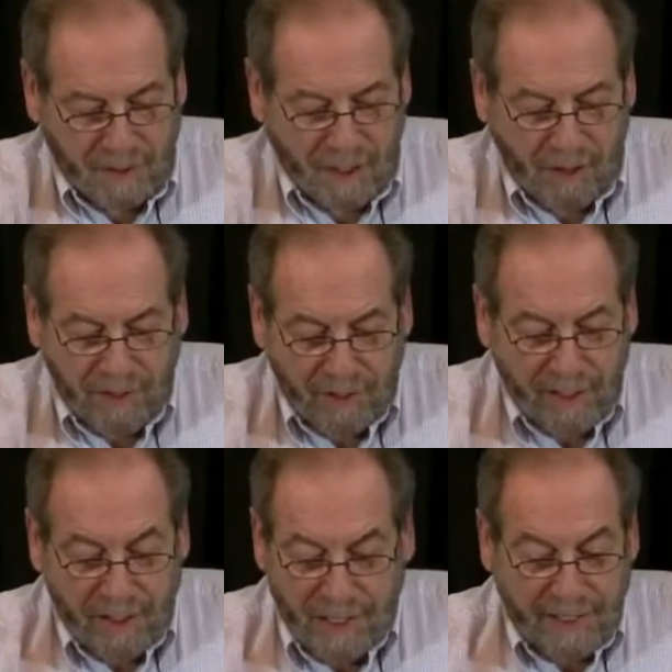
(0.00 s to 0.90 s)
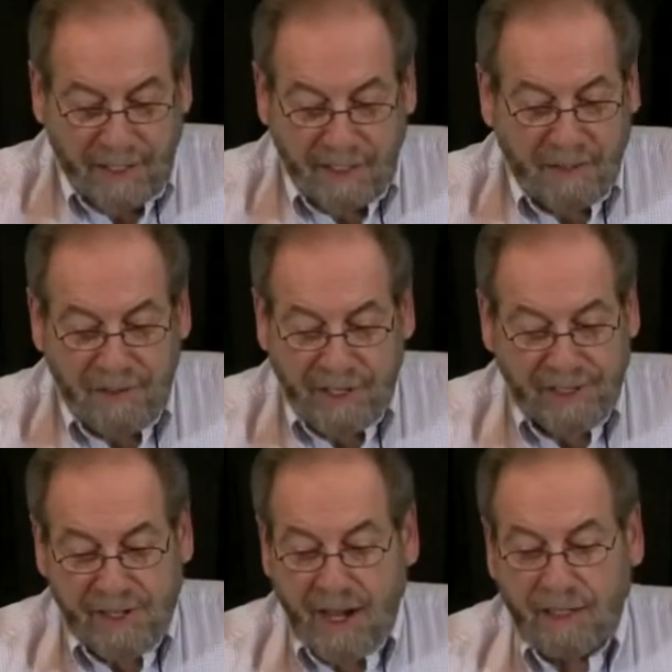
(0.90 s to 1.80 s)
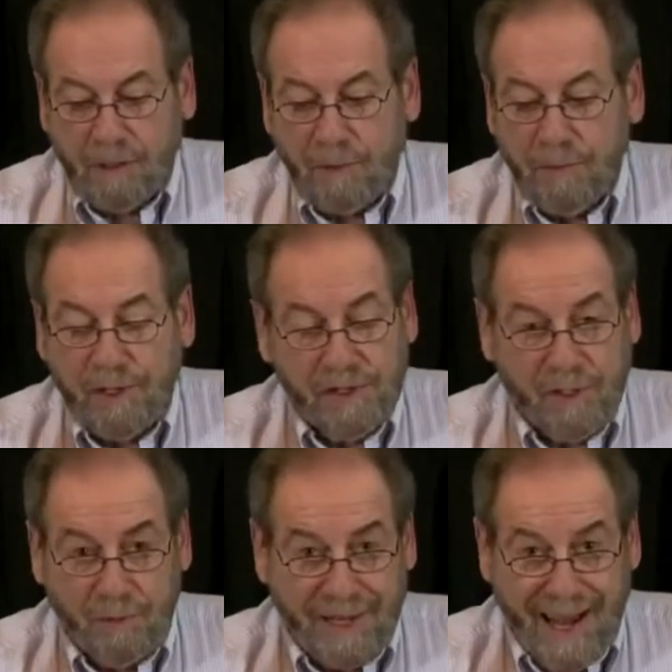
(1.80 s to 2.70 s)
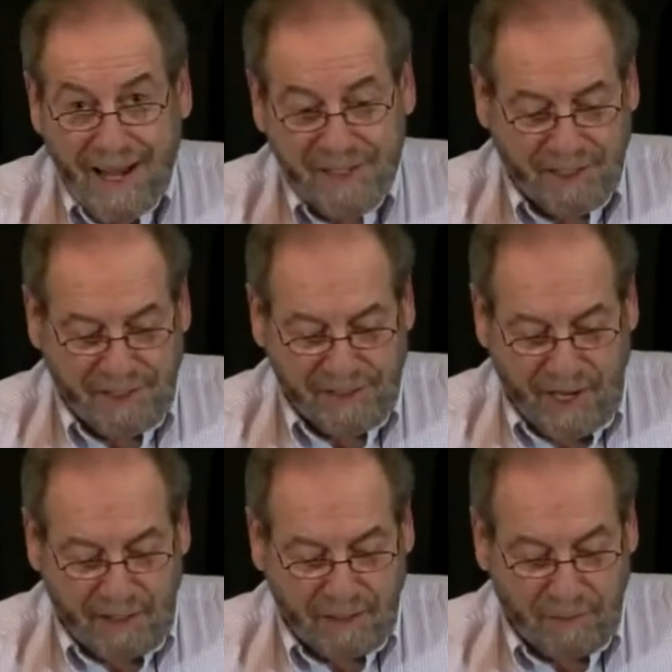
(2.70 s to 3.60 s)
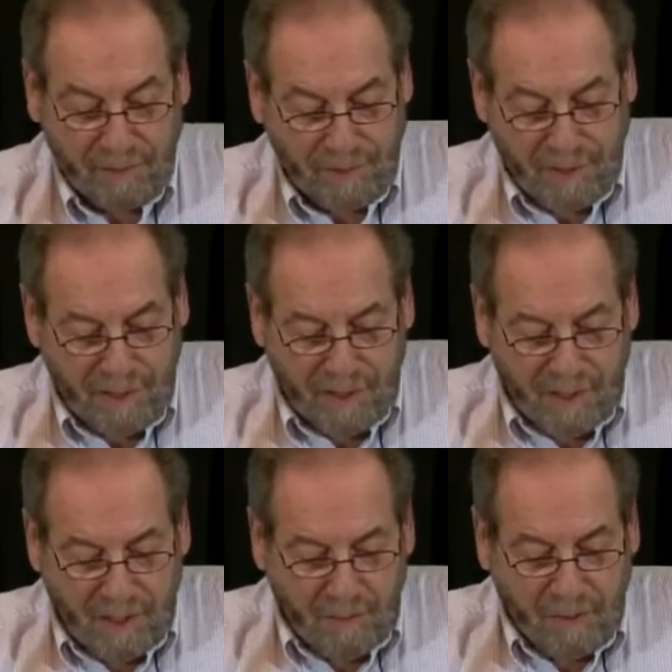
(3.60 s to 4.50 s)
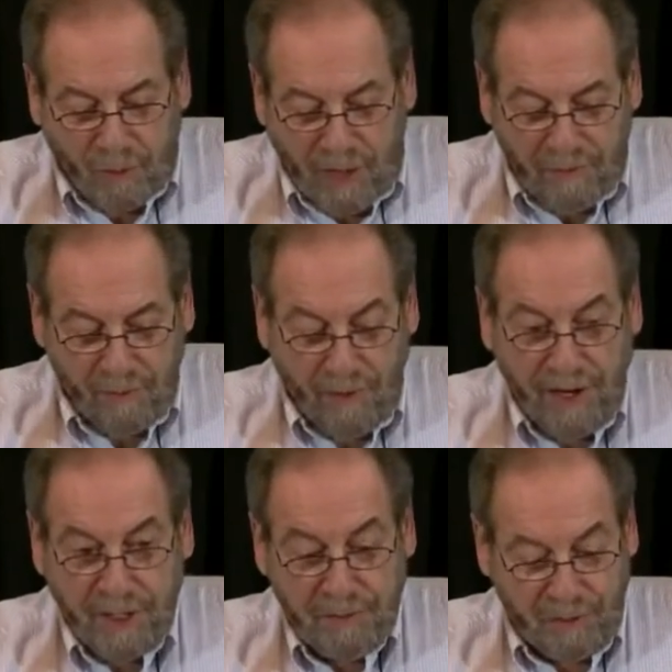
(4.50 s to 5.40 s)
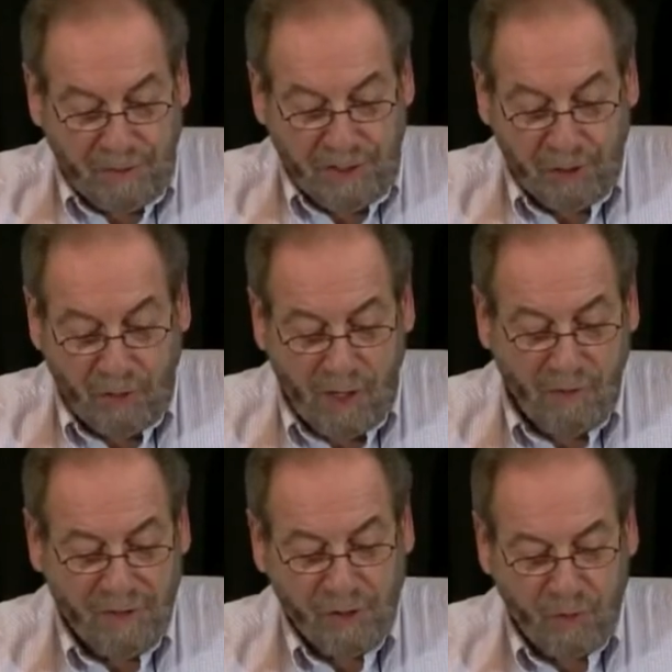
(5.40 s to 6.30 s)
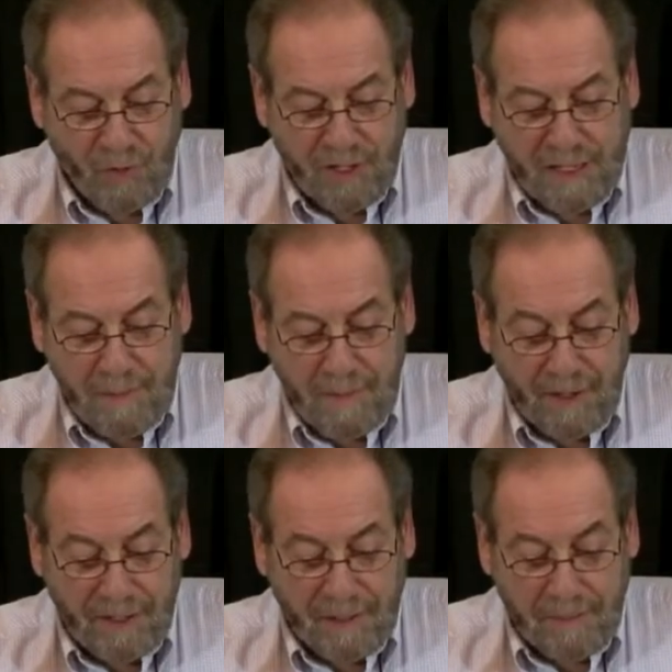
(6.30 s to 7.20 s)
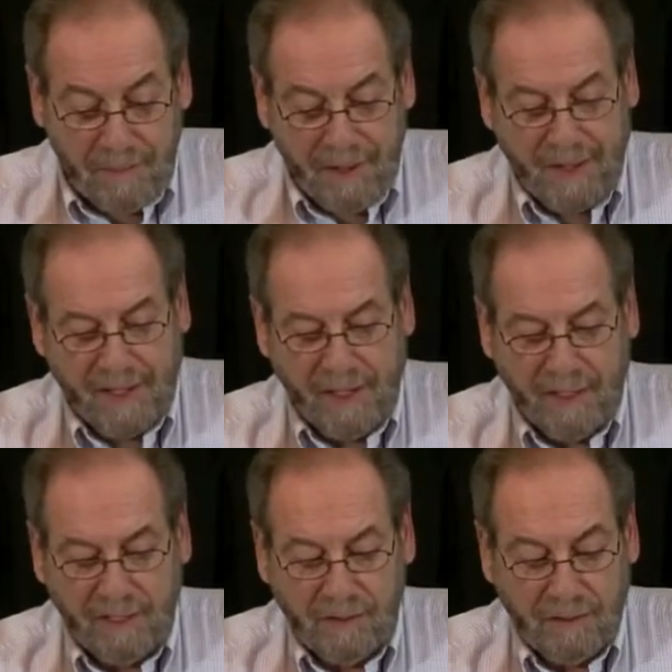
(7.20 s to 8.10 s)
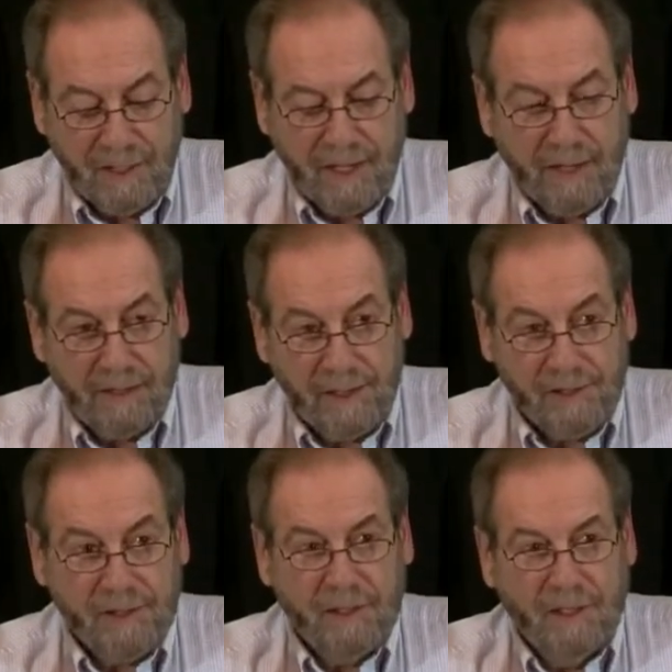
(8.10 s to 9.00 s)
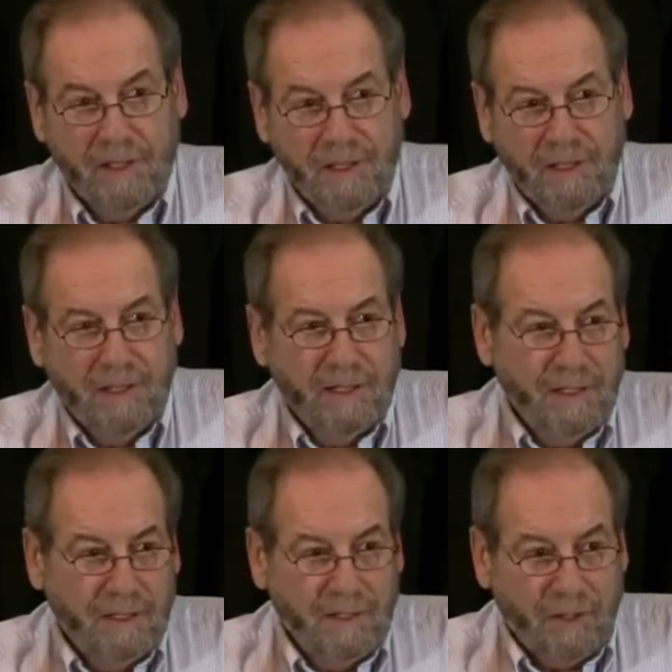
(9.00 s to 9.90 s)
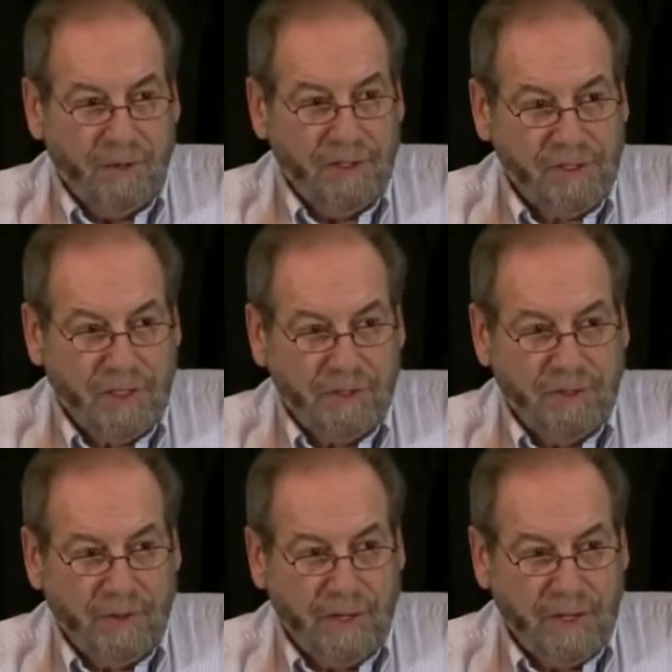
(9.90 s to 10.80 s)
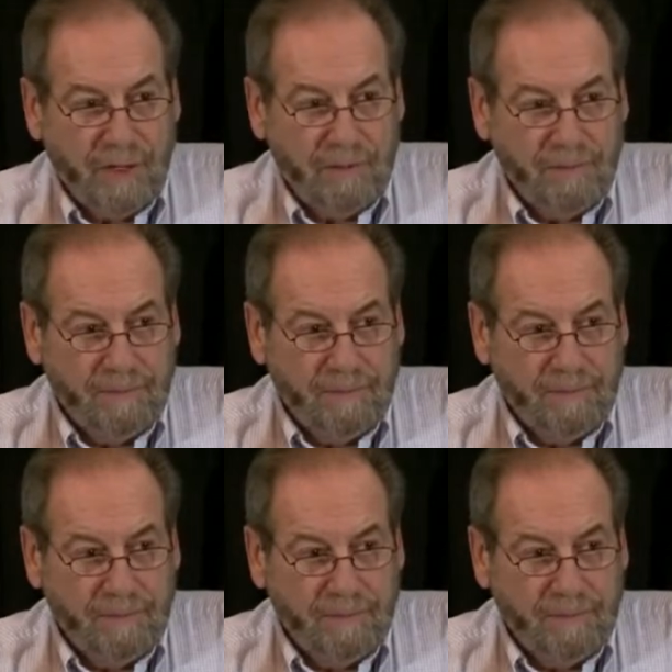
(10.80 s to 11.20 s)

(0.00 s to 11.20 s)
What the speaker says: Currently, and I can't give you an exact number because nobody has an exact number, but we have a range between 12 and 20 million illegal aliens are in this country right now.